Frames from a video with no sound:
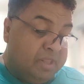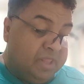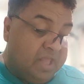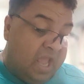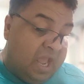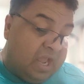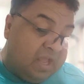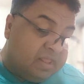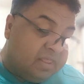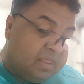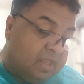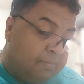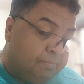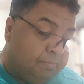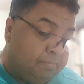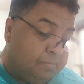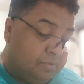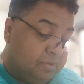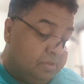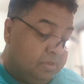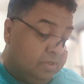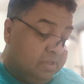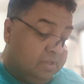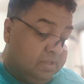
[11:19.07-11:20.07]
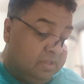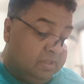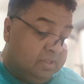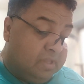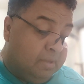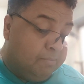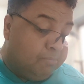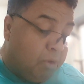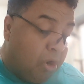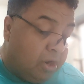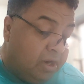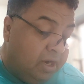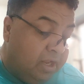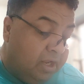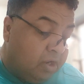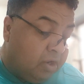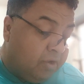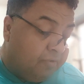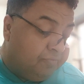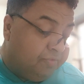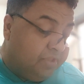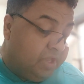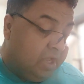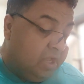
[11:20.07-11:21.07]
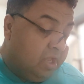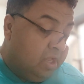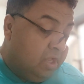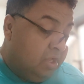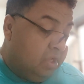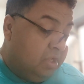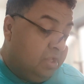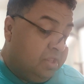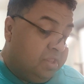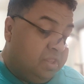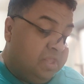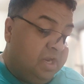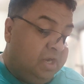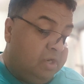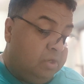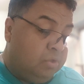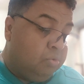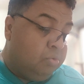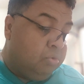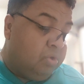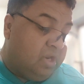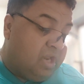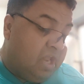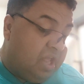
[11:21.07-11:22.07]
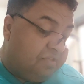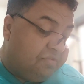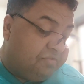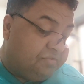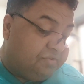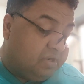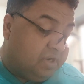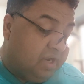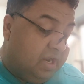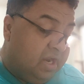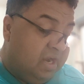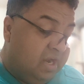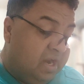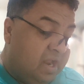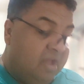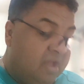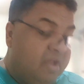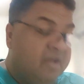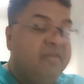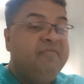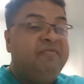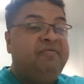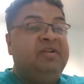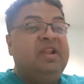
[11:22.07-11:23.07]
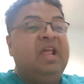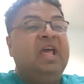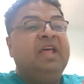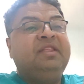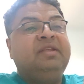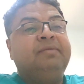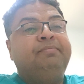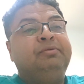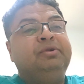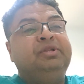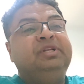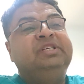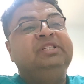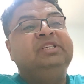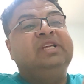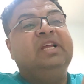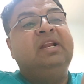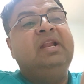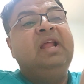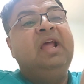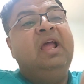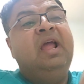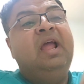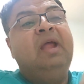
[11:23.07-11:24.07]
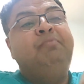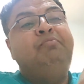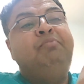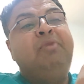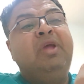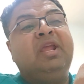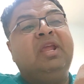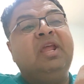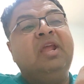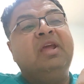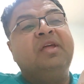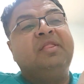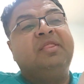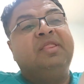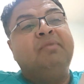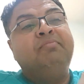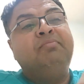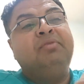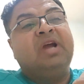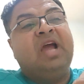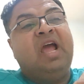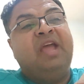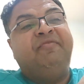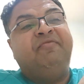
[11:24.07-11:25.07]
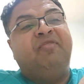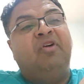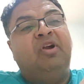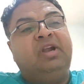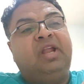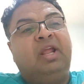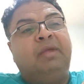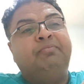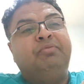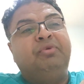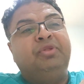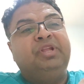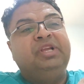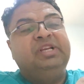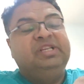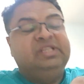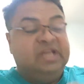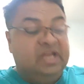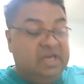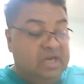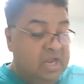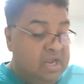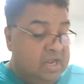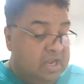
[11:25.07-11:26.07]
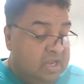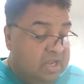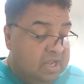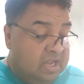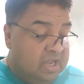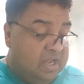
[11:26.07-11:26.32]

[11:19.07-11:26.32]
but except the body of the C2 rests in a flat position and making some kyphotic position.